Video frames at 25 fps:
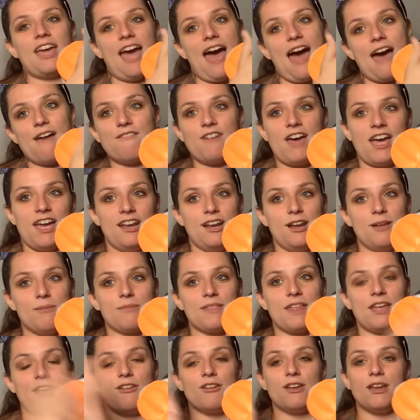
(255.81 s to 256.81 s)
have items
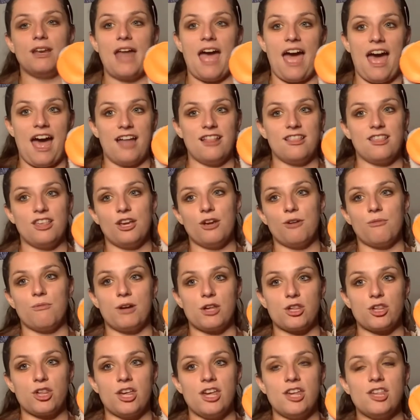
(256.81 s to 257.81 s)
that you can add to your
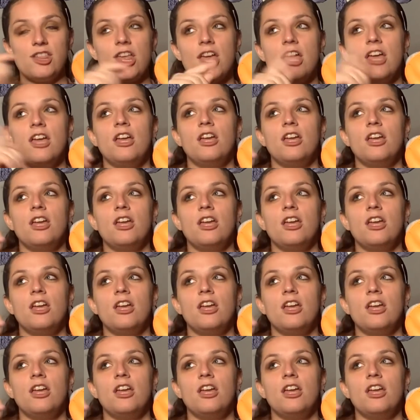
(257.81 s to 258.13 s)
wish list.